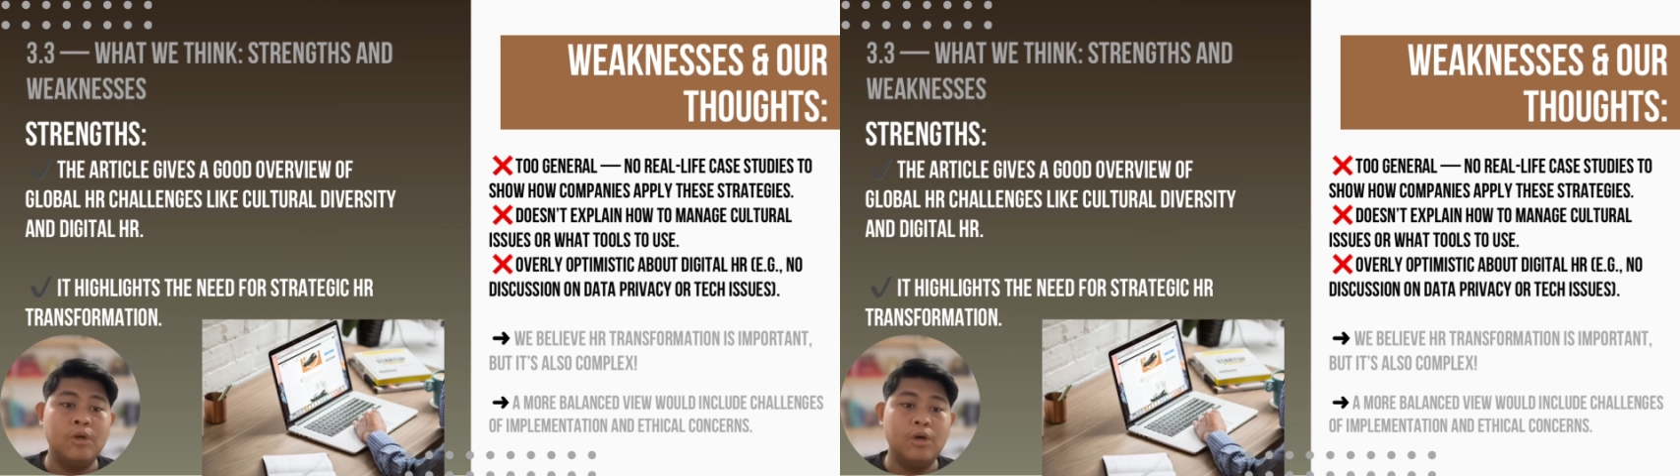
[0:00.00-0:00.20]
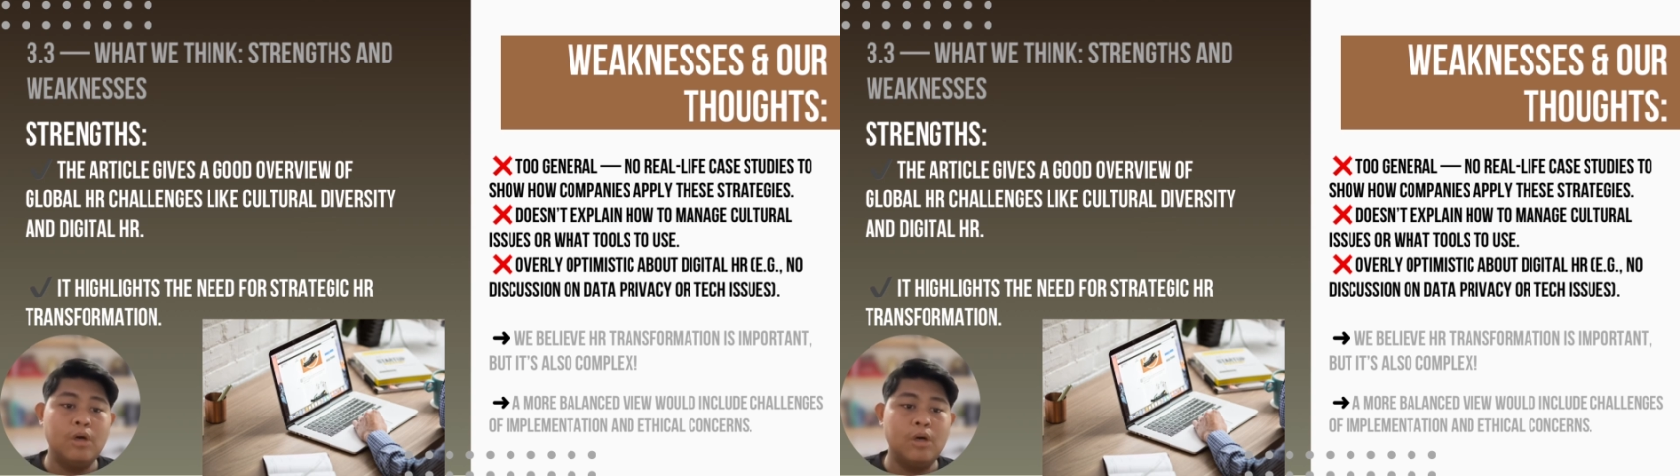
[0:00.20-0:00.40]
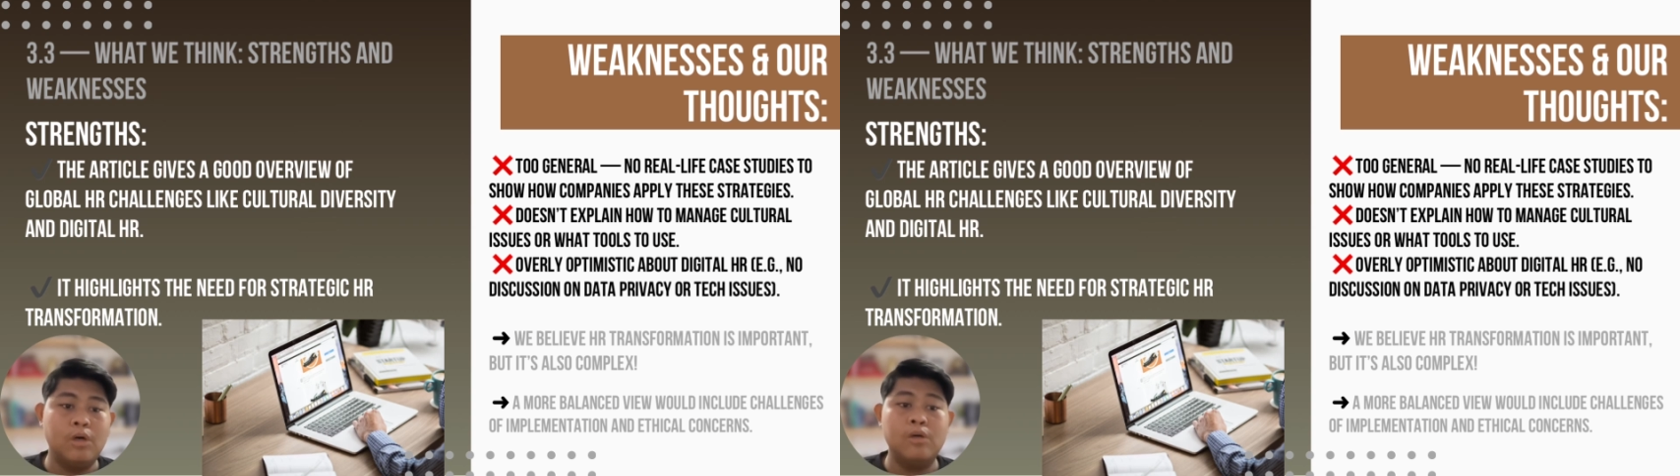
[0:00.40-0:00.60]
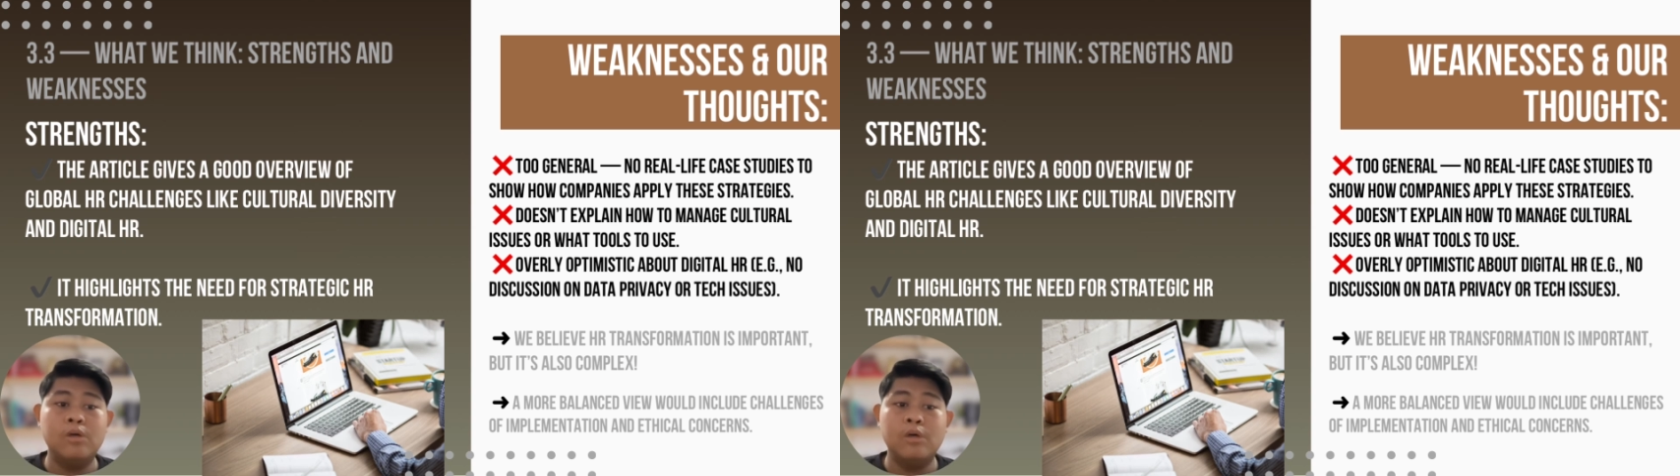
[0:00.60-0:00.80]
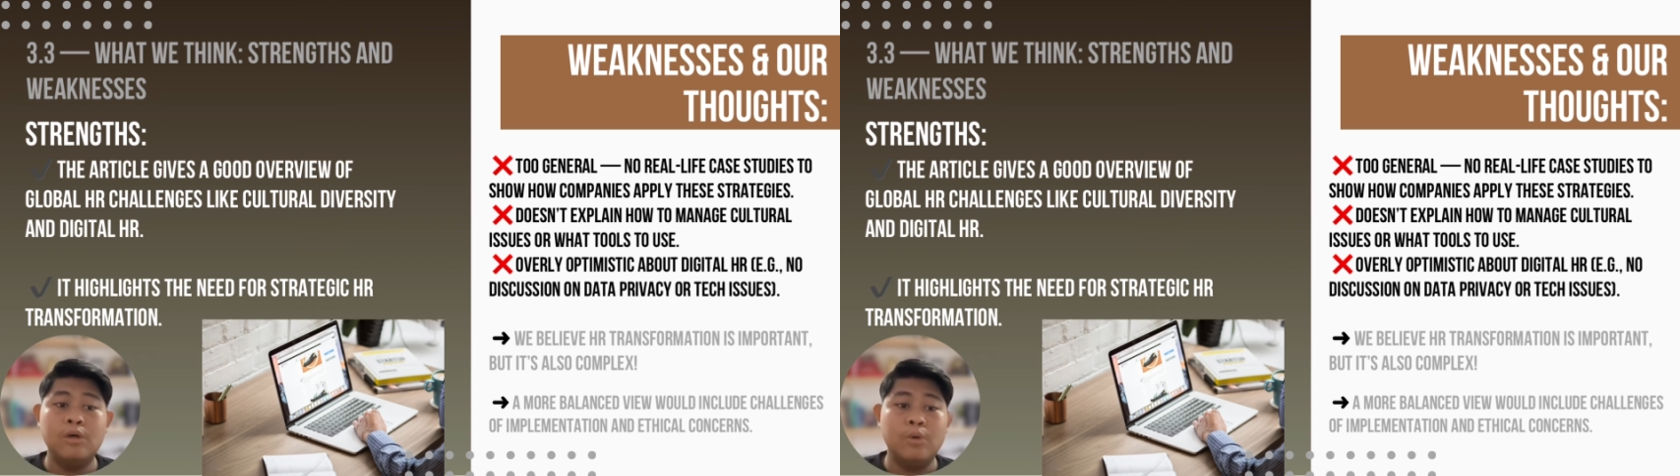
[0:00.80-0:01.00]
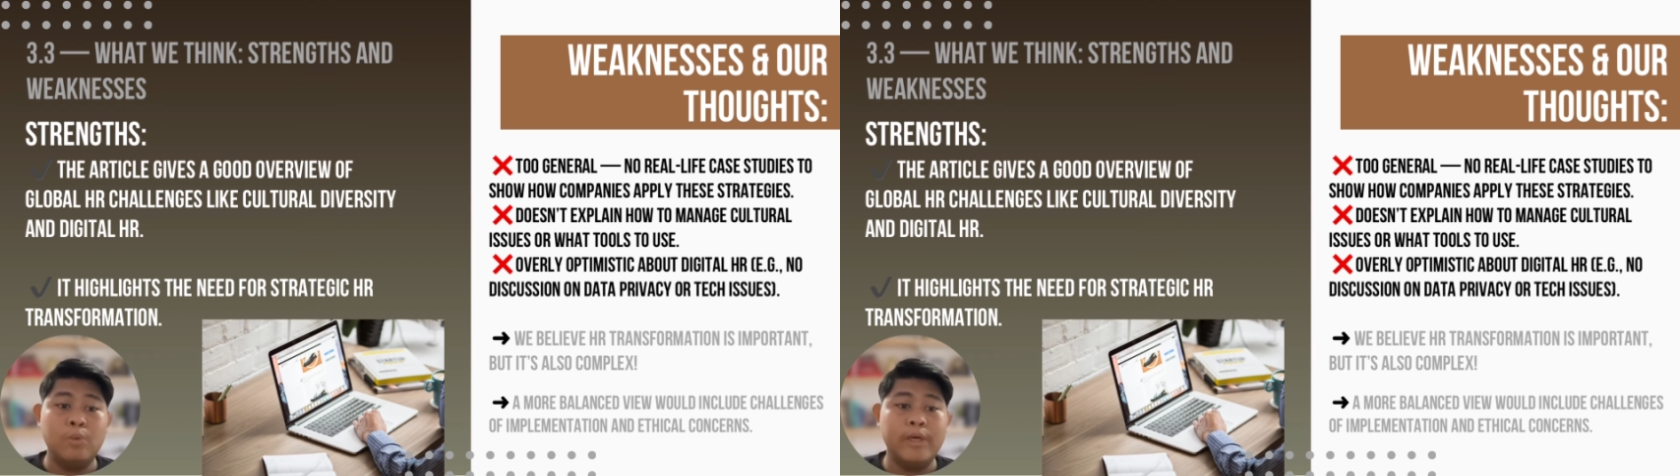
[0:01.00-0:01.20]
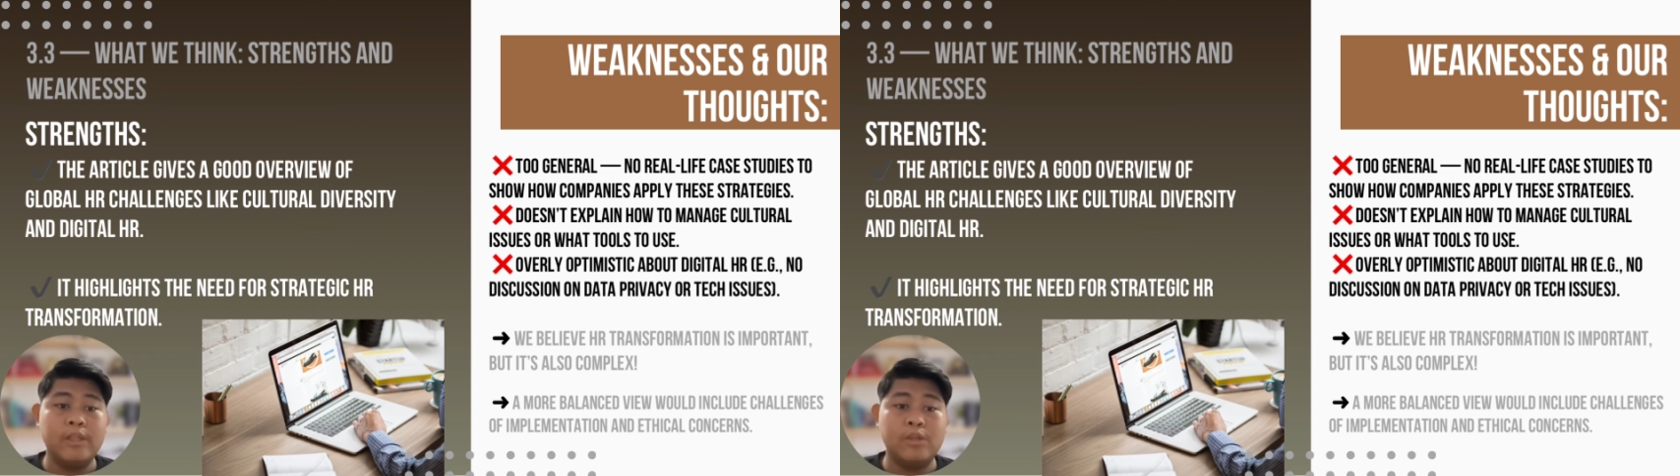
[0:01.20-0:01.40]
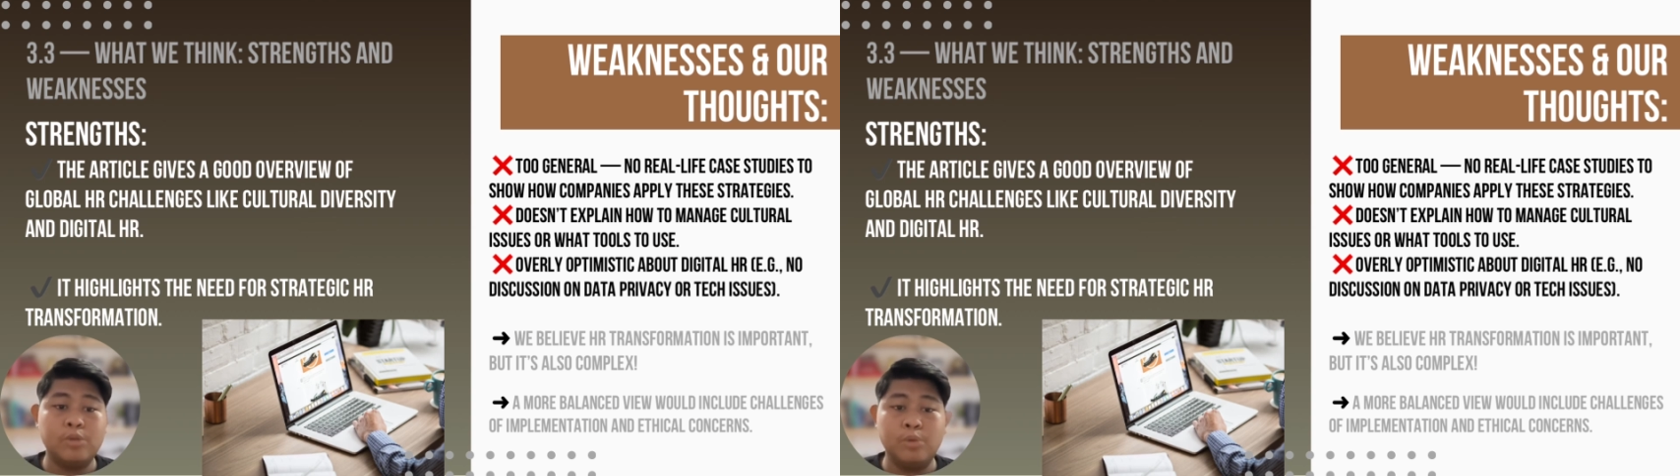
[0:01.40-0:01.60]
or What
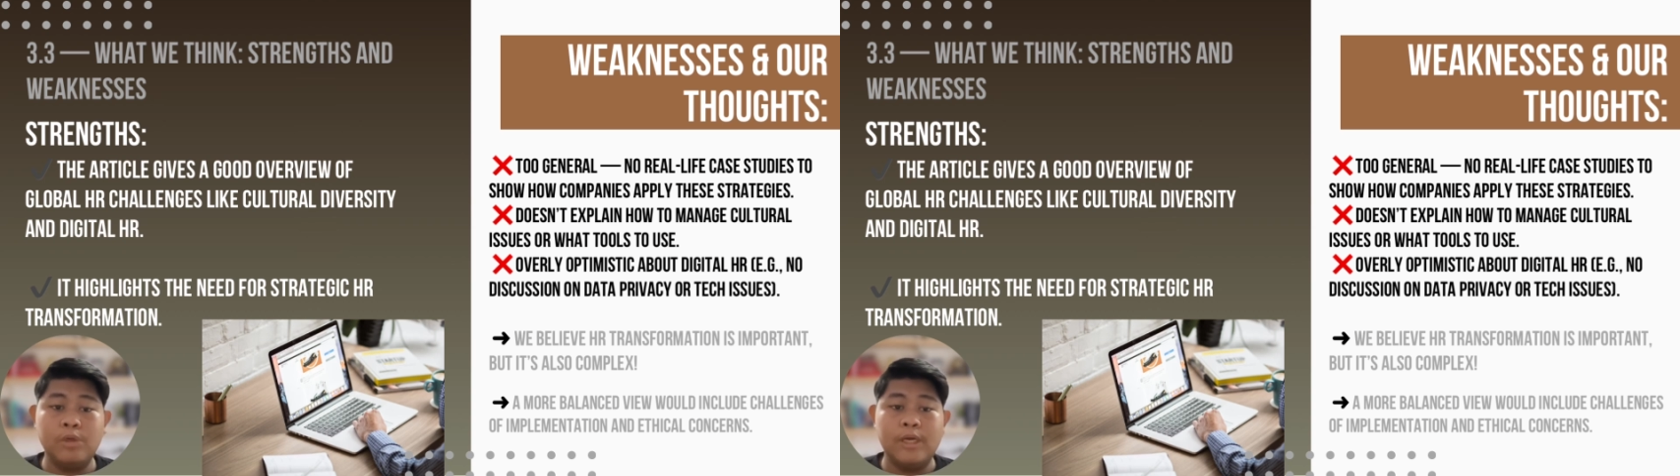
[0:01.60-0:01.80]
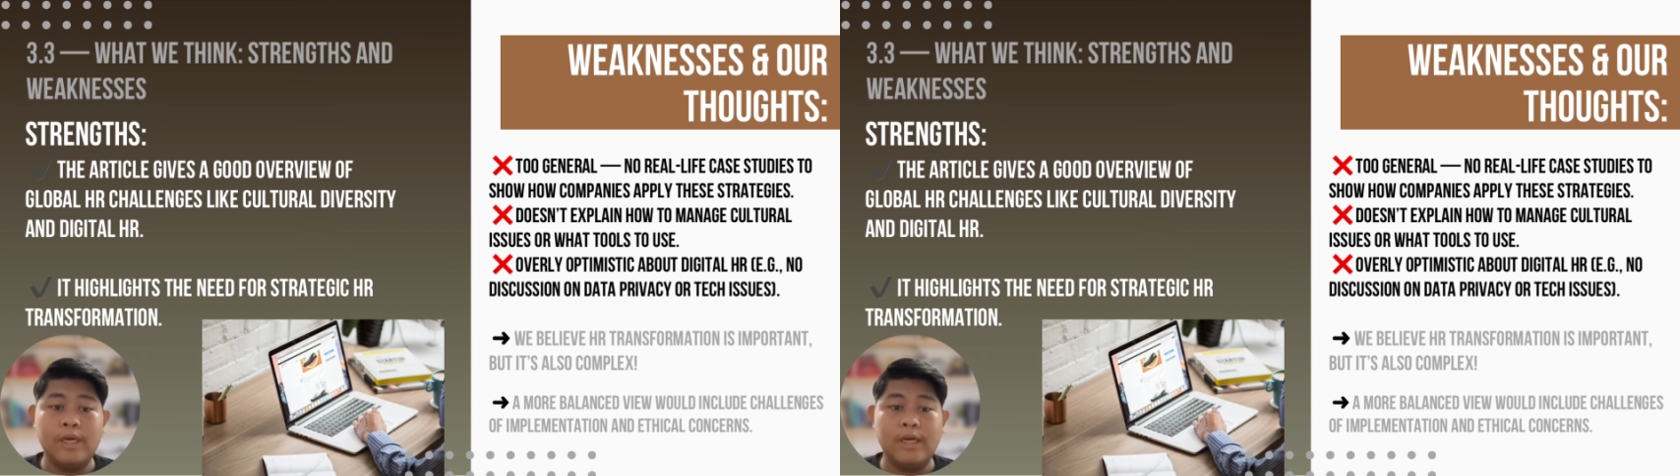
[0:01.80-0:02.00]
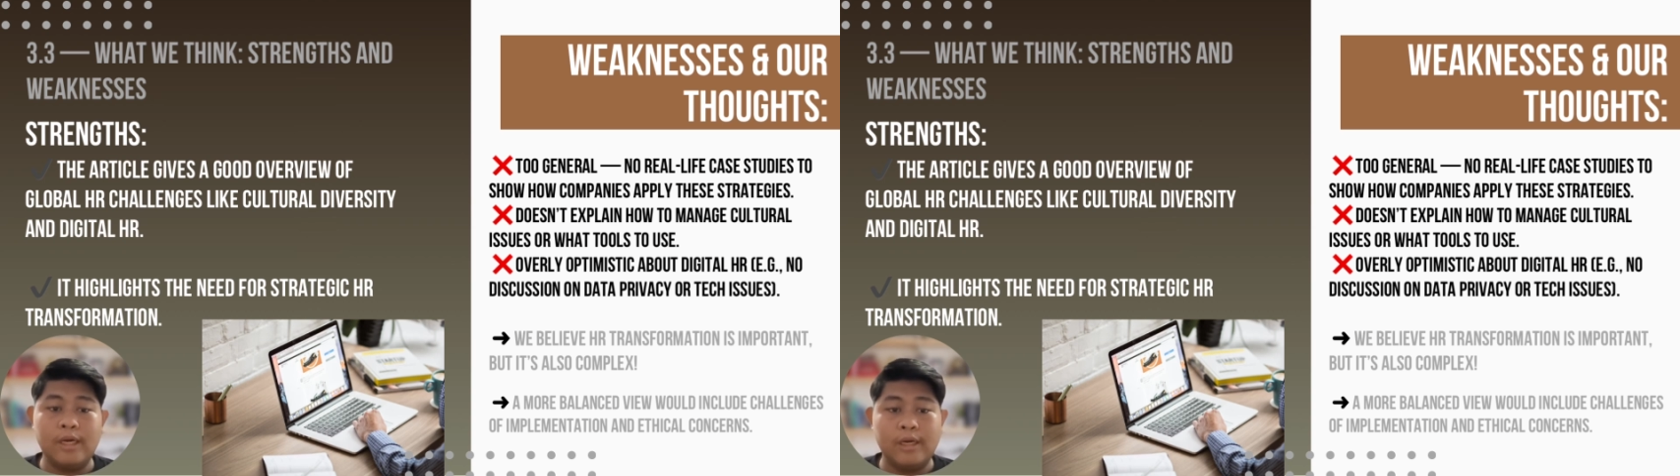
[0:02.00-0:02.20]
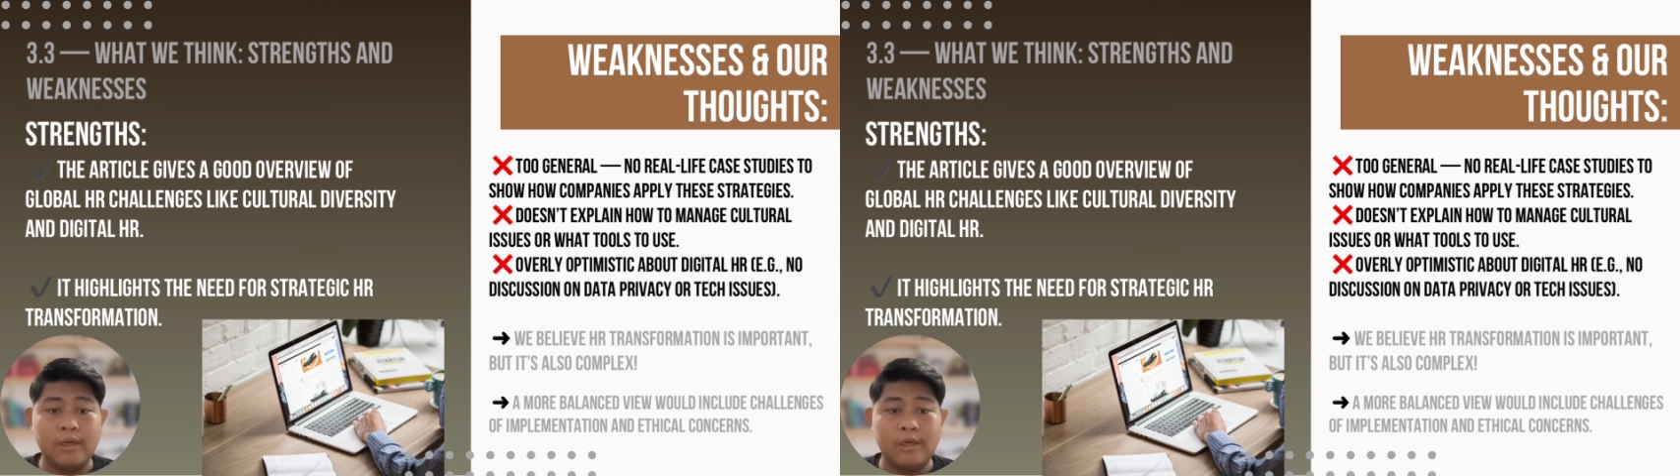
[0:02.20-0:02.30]
tools are